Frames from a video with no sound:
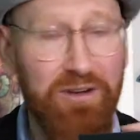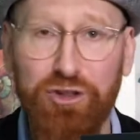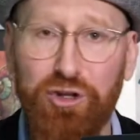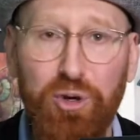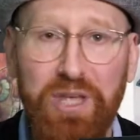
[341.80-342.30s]

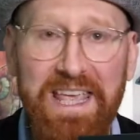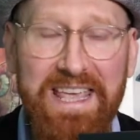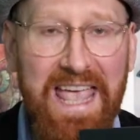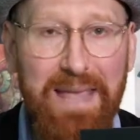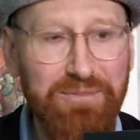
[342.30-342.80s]
2K
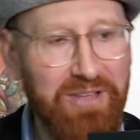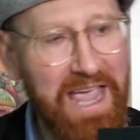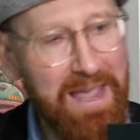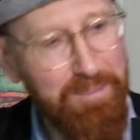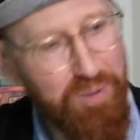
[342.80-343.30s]
Games
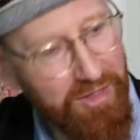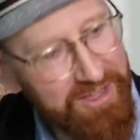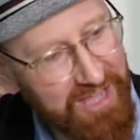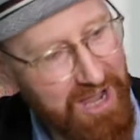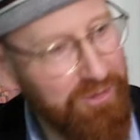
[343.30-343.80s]
brought
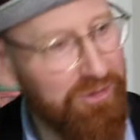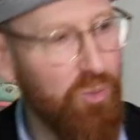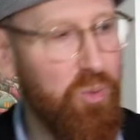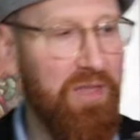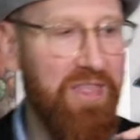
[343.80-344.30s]
this out
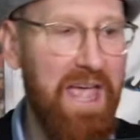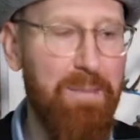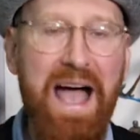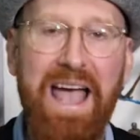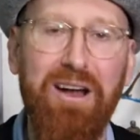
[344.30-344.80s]
with
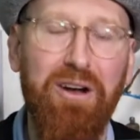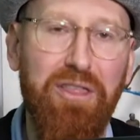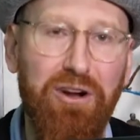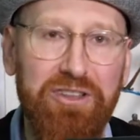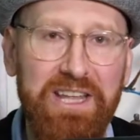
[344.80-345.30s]
Hangar
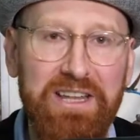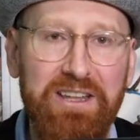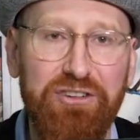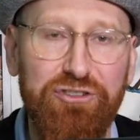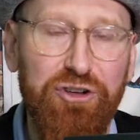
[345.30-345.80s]
13
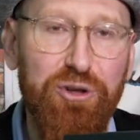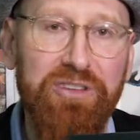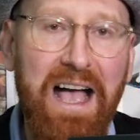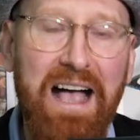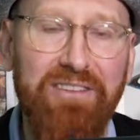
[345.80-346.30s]
Studios
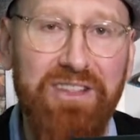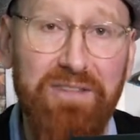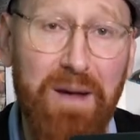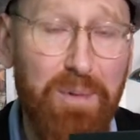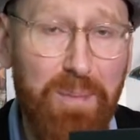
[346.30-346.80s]
as the
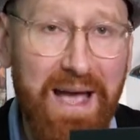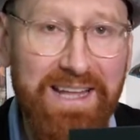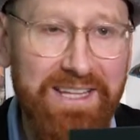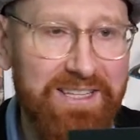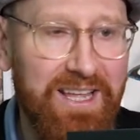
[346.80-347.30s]
developer
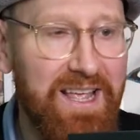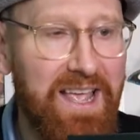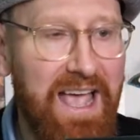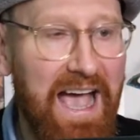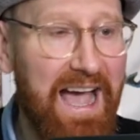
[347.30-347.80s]
behind it,
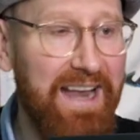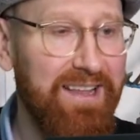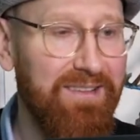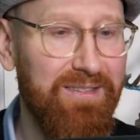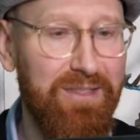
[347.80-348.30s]
and
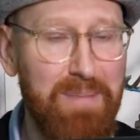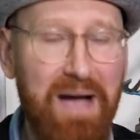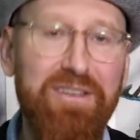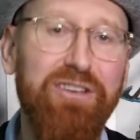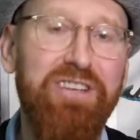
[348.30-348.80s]
the
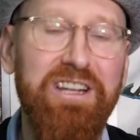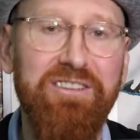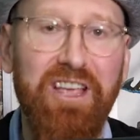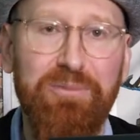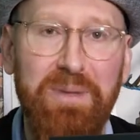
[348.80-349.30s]
Mafia series
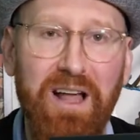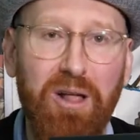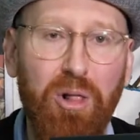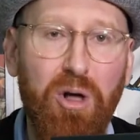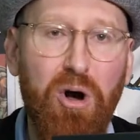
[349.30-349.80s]
has been a
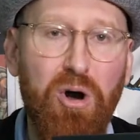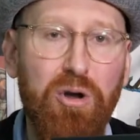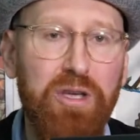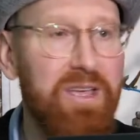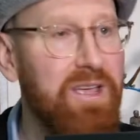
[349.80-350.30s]

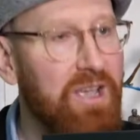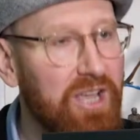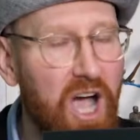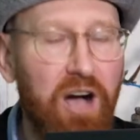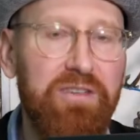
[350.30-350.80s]
long
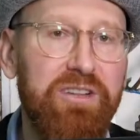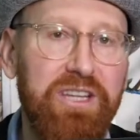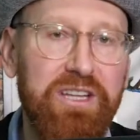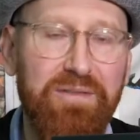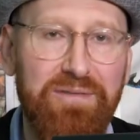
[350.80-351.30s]

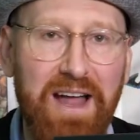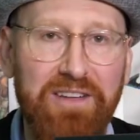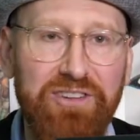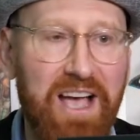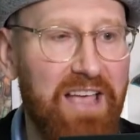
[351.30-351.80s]
coveted
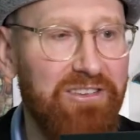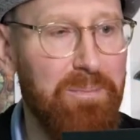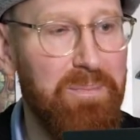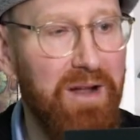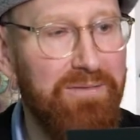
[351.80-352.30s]
franchise,
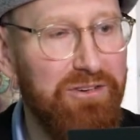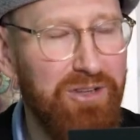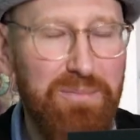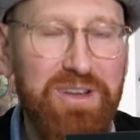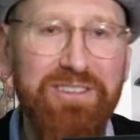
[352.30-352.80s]
but for
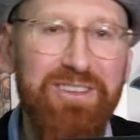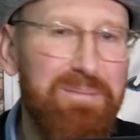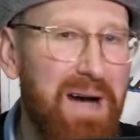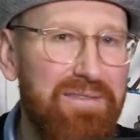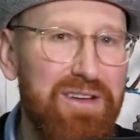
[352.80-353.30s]
some reason
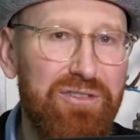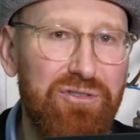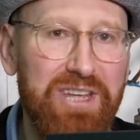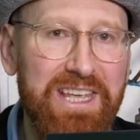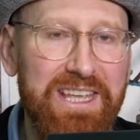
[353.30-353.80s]
Mafia
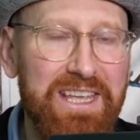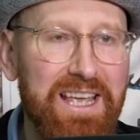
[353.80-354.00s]
3